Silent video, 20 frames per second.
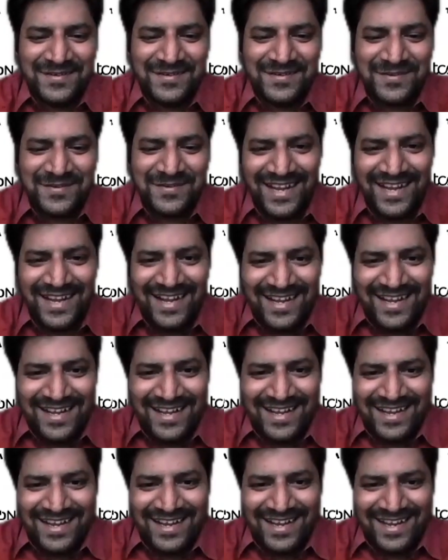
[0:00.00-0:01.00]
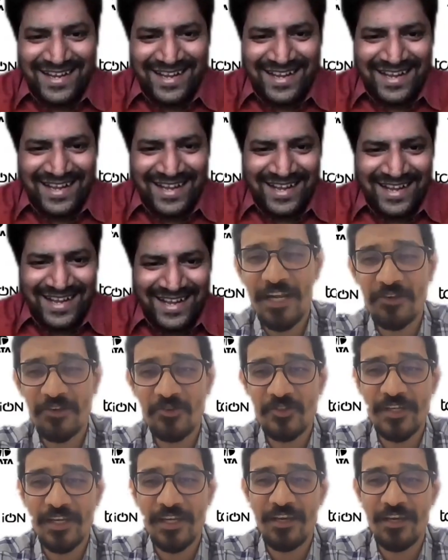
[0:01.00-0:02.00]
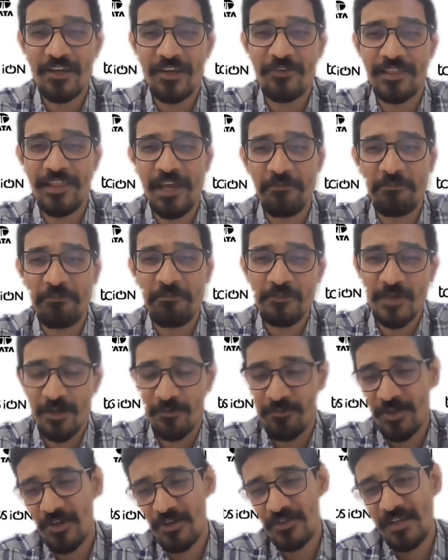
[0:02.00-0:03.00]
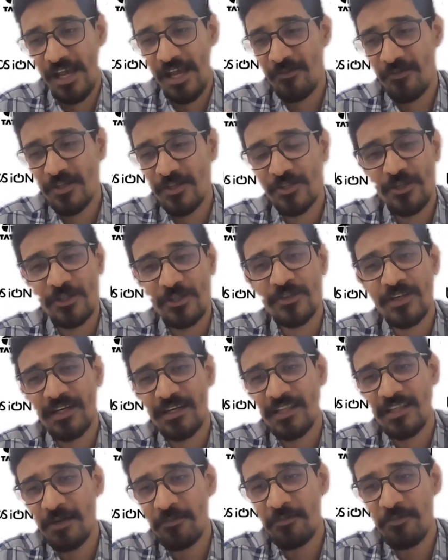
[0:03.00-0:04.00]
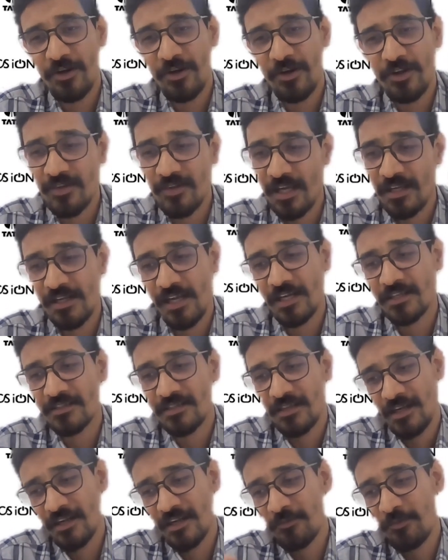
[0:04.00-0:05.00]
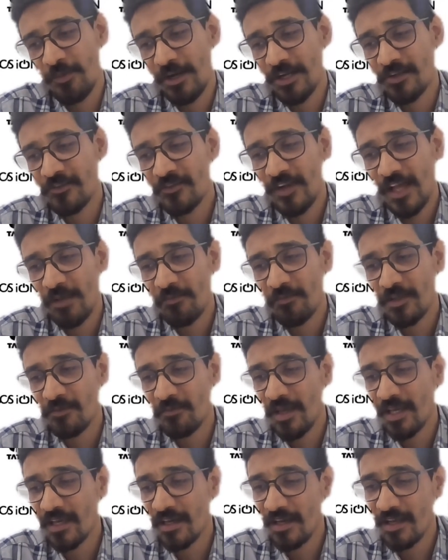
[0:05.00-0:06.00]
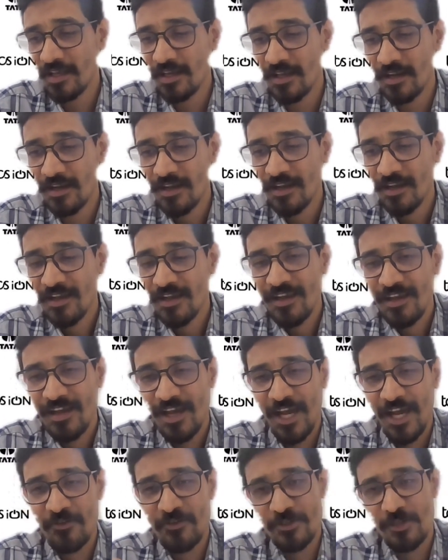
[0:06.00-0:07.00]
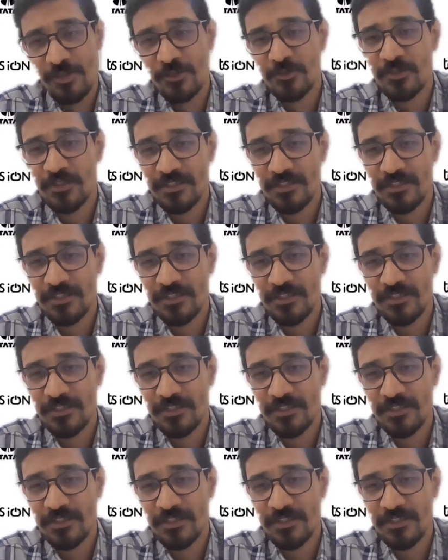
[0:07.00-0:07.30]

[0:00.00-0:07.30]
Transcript: this is just experience what I'm trying to share with them because I was also at that point of at certain point of time in my career, I was also